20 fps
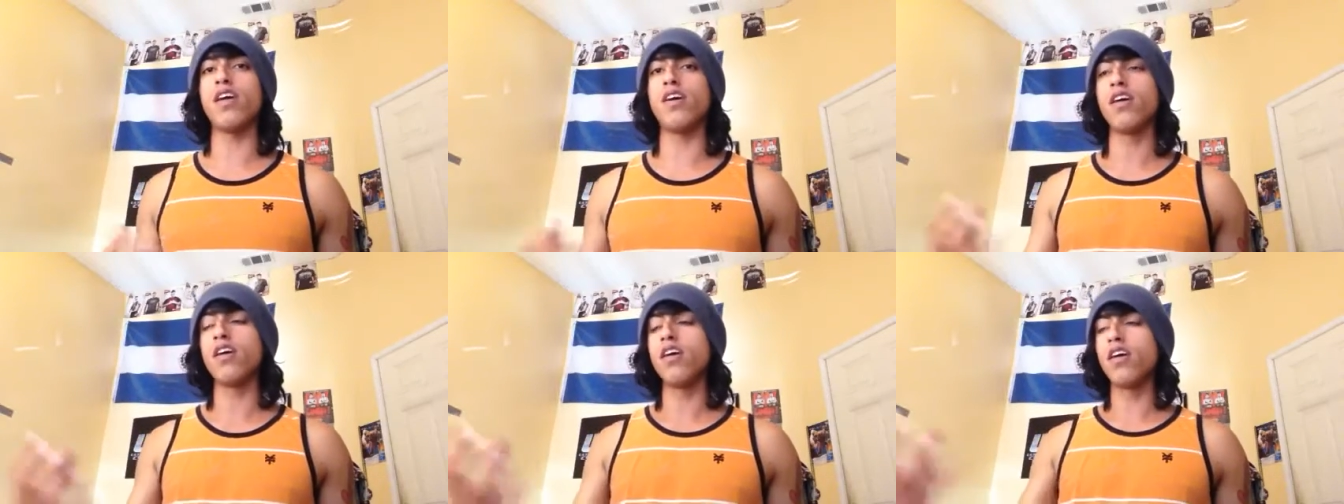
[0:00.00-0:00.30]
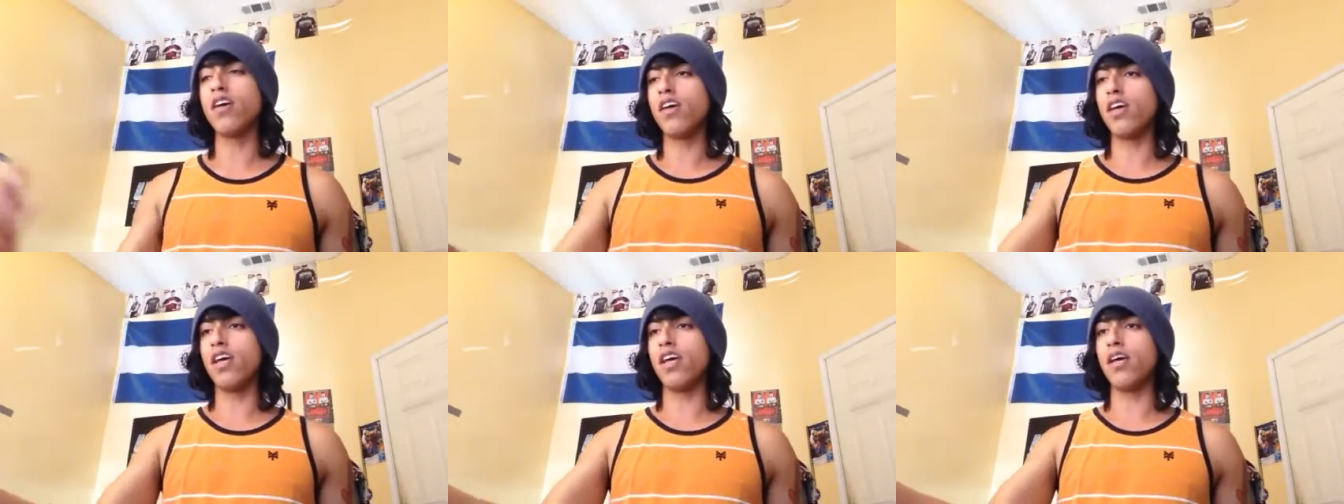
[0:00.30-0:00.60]
It
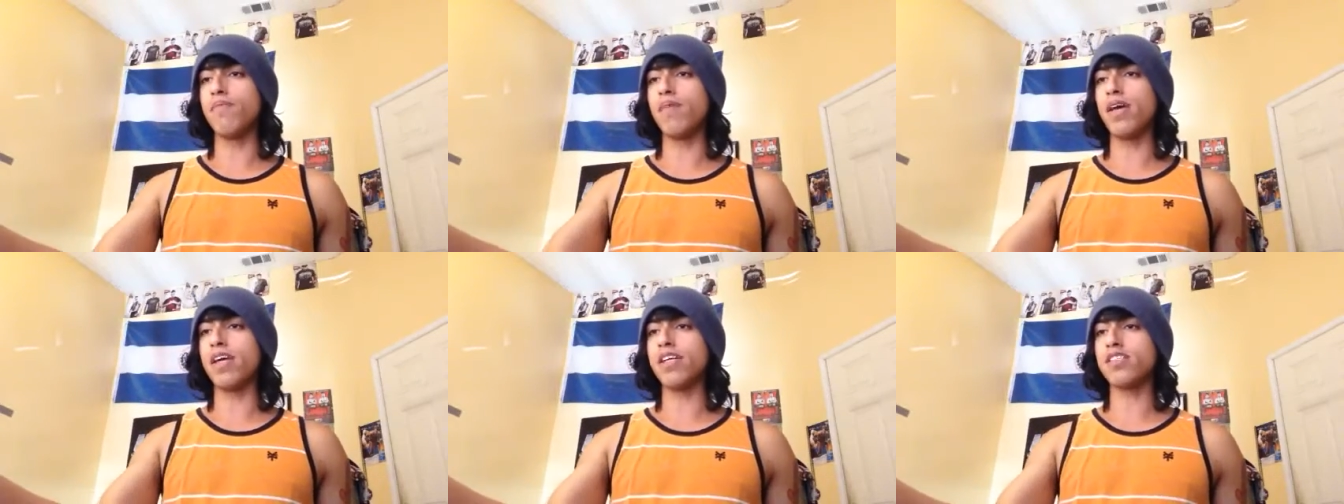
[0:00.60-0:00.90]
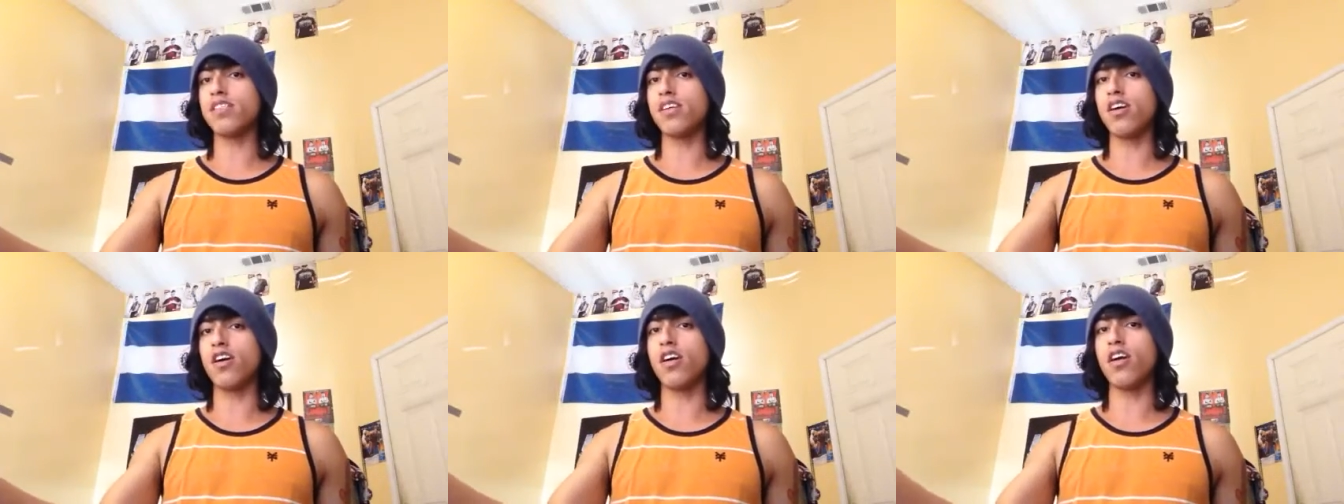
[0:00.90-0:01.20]
it
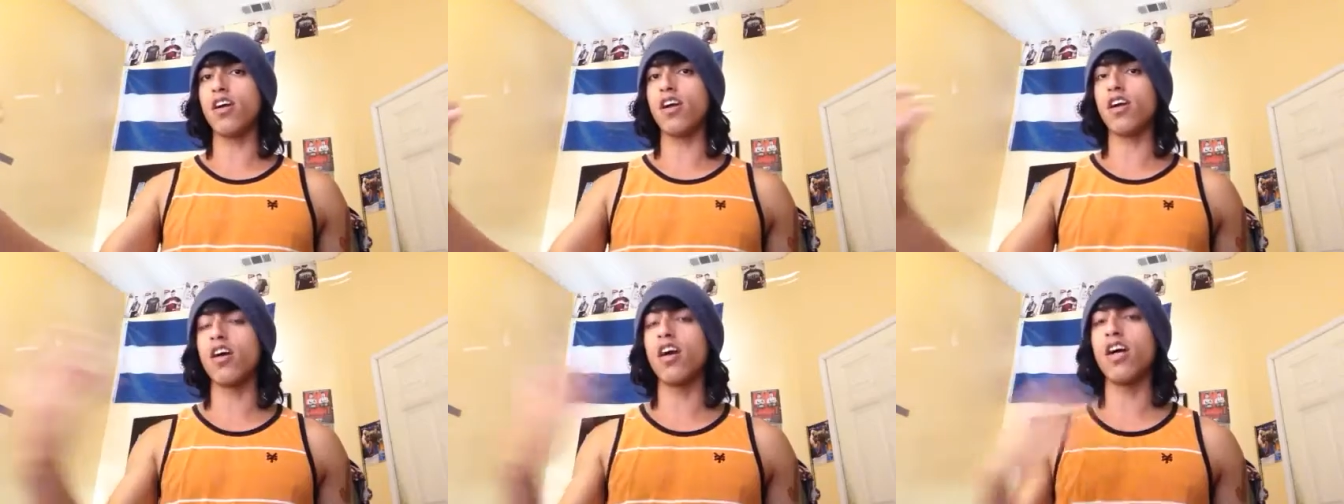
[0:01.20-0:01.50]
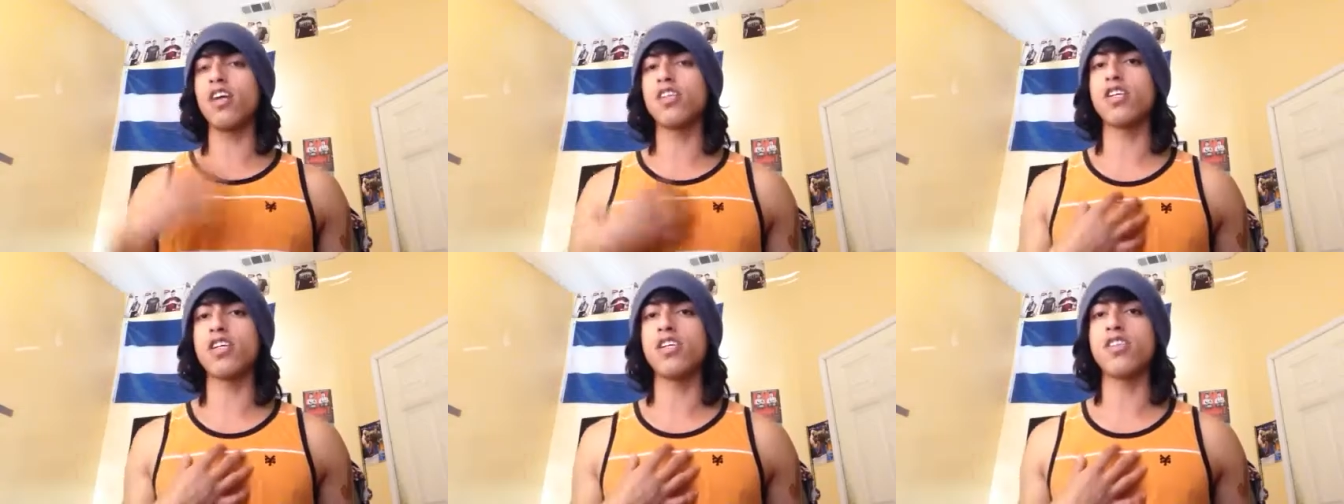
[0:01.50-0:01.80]
makes our
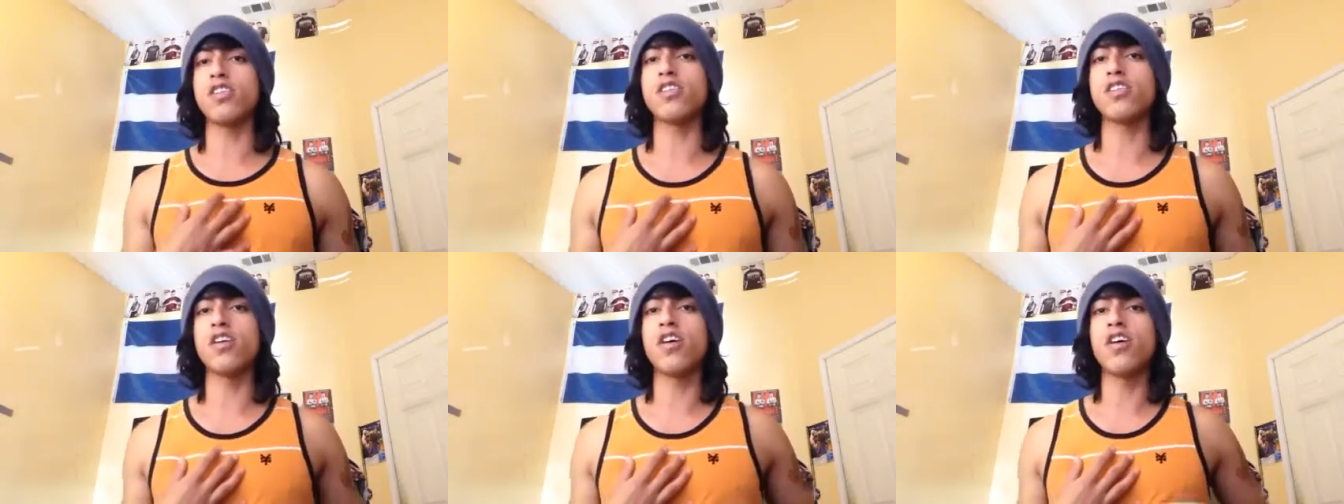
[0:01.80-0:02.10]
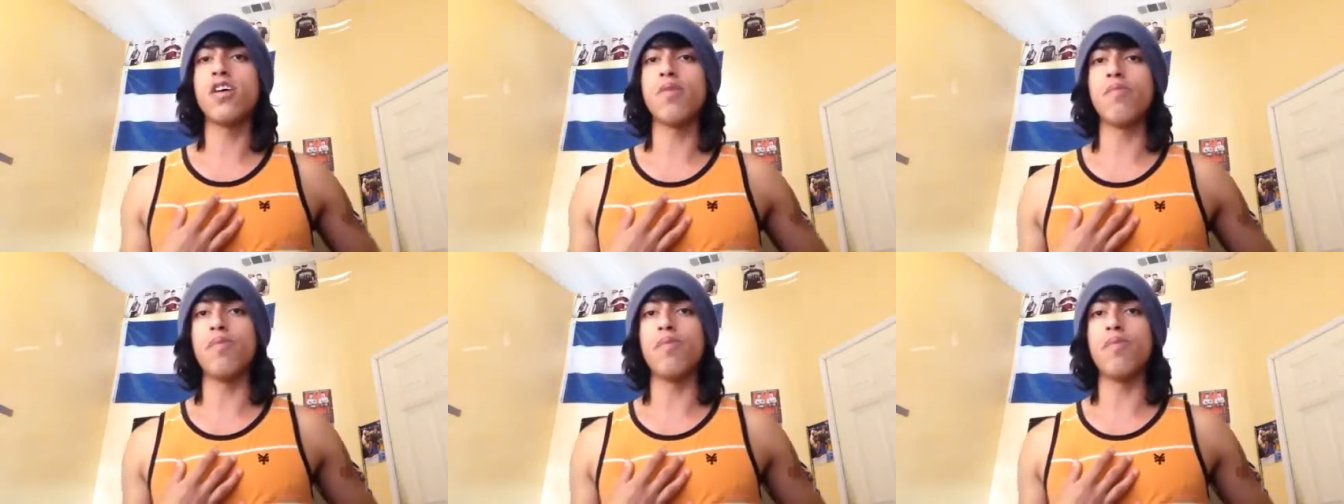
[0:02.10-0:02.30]
conscience